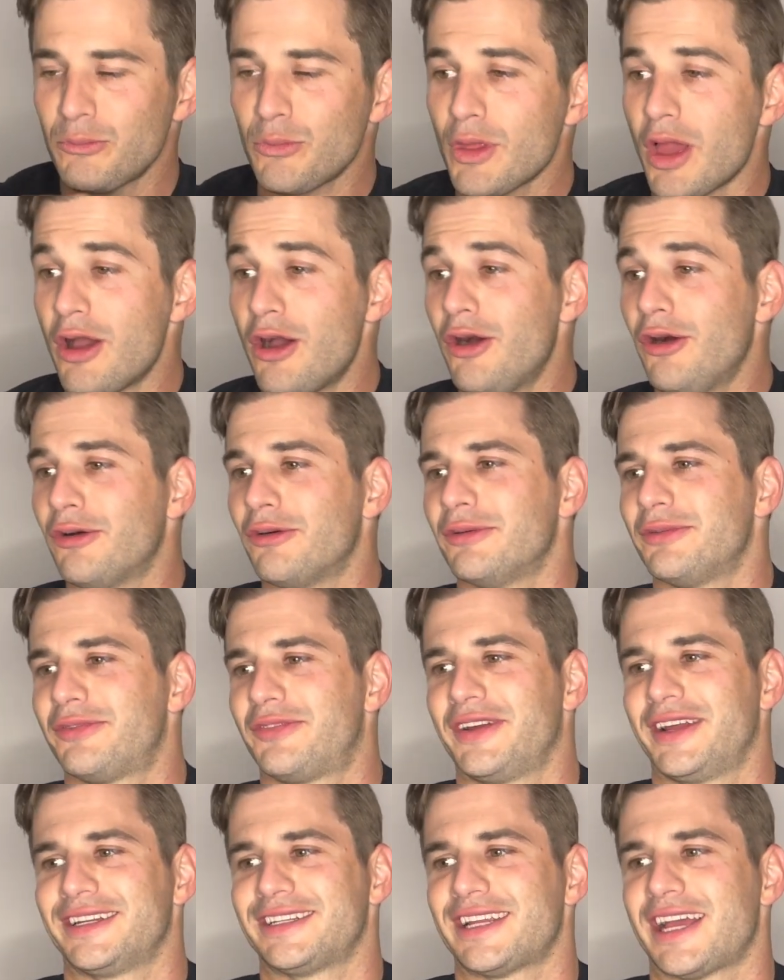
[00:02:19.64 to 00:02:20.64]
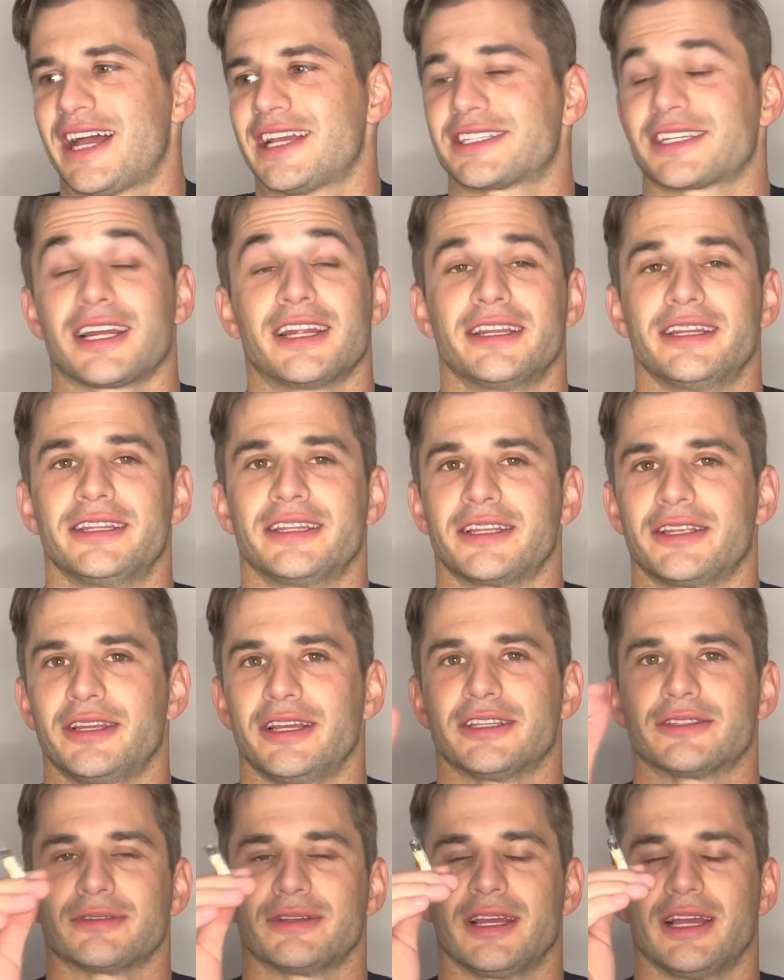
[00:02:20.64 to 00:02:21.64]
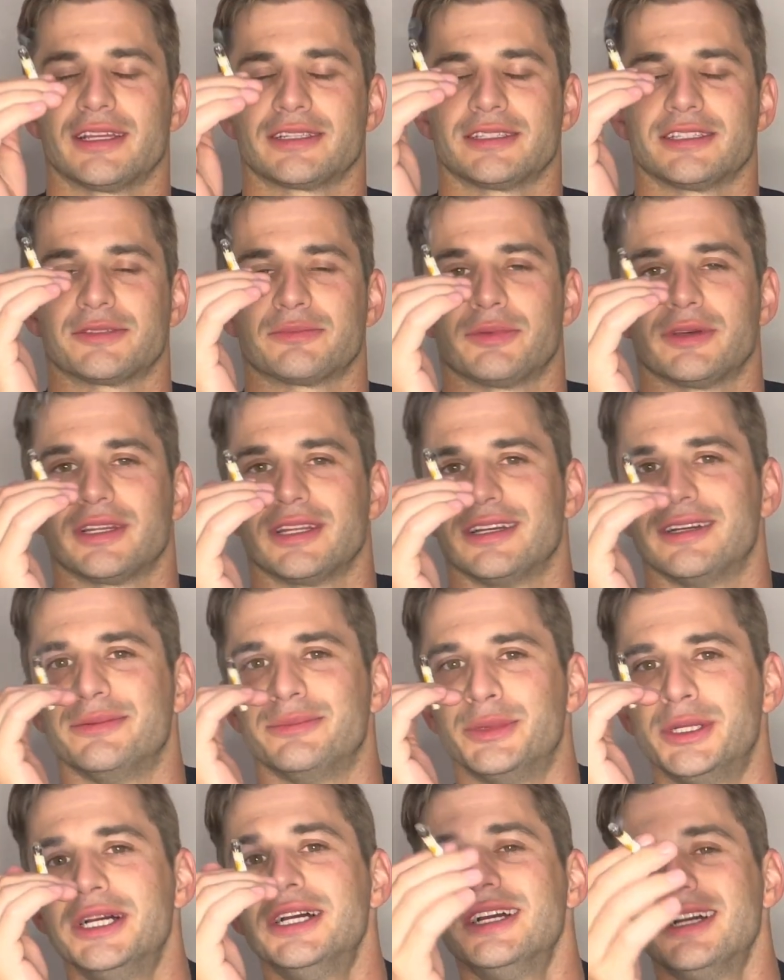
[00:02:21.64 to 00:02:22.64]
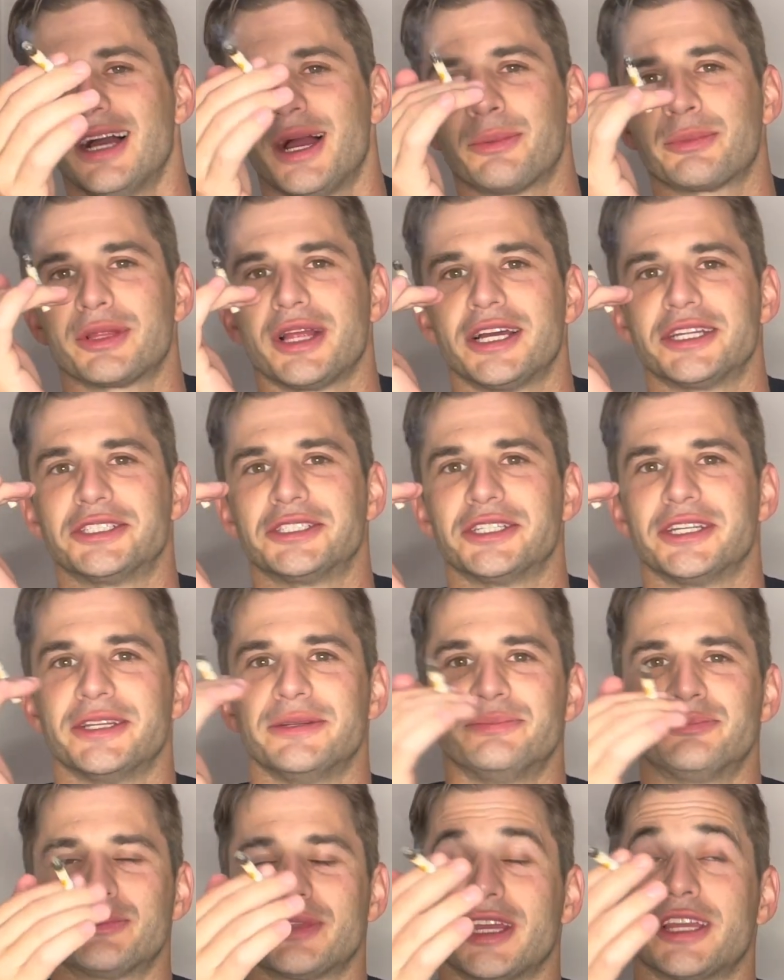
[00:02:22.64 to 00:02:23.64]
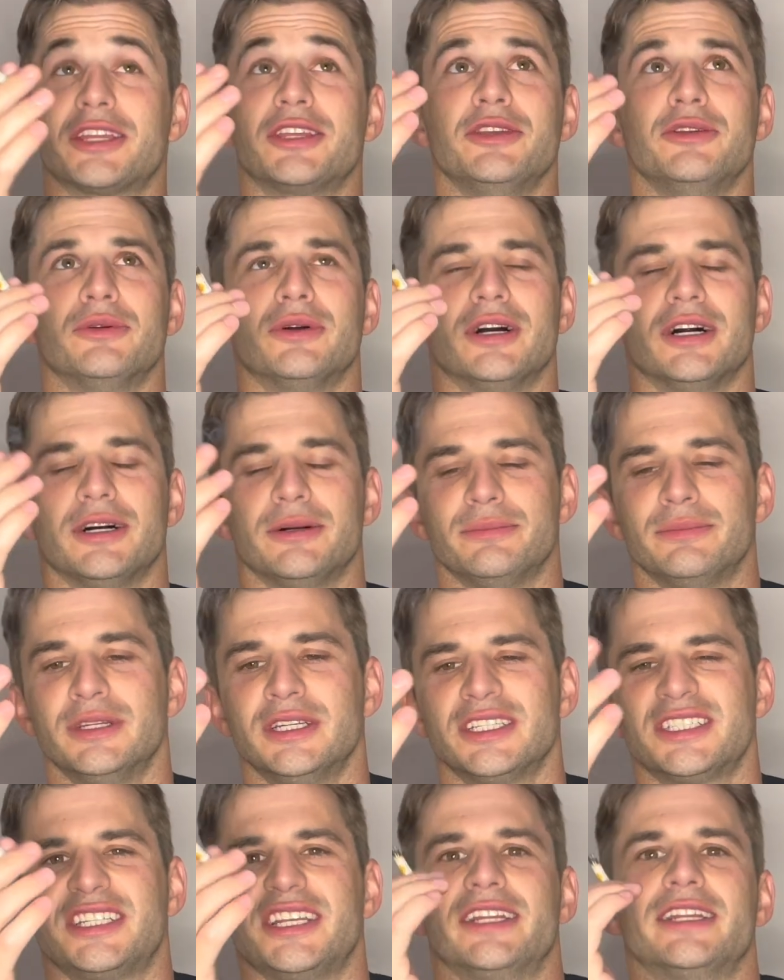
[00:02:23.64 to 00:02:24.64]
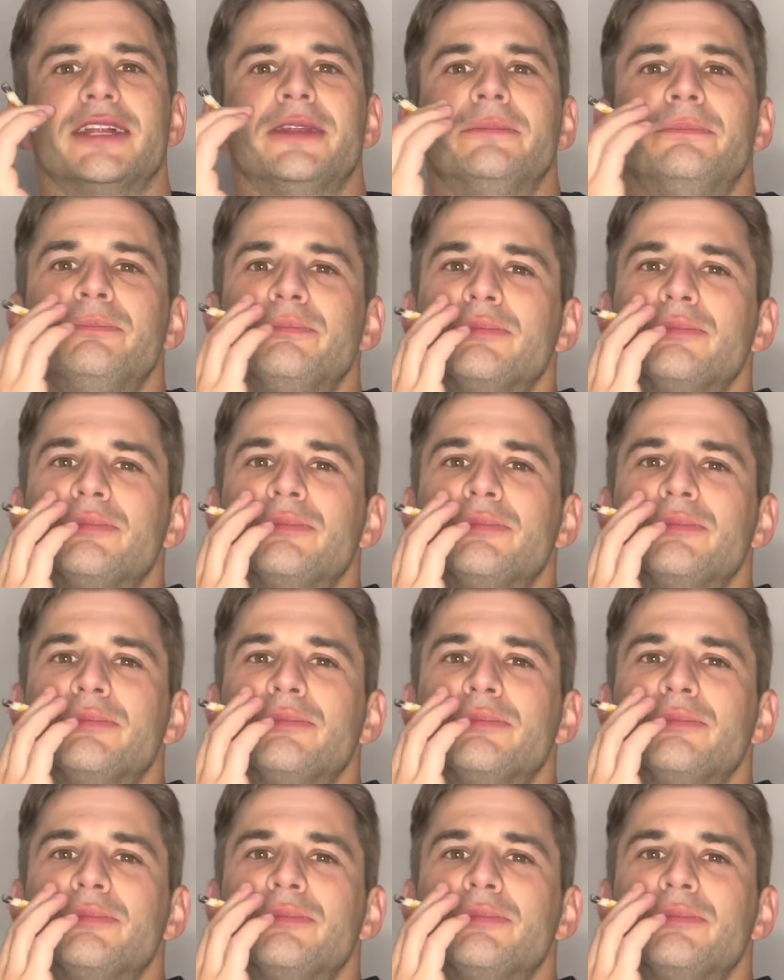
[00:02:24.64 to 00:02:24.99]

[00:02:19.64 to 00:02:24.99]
Oh, fantastic. I didn't think you guys would ask this, but I'm glad you did. Thank you, CNN.